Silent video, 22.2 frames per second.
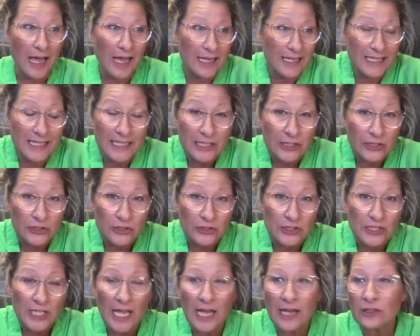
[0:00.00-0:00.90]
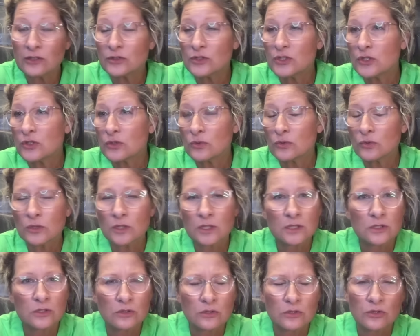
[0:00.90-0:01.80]
ears, how to
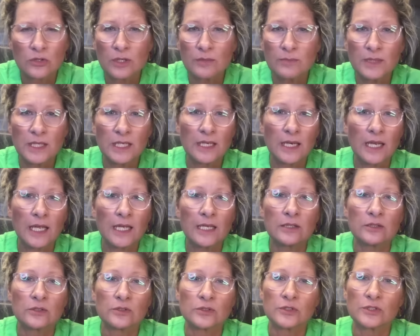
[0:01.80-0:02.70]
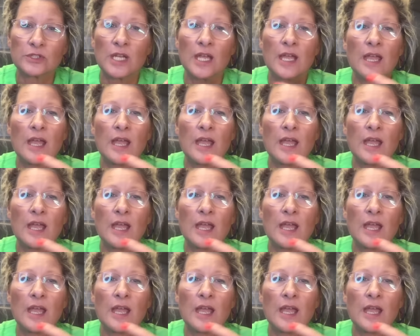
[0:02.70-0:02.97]
trim the nails,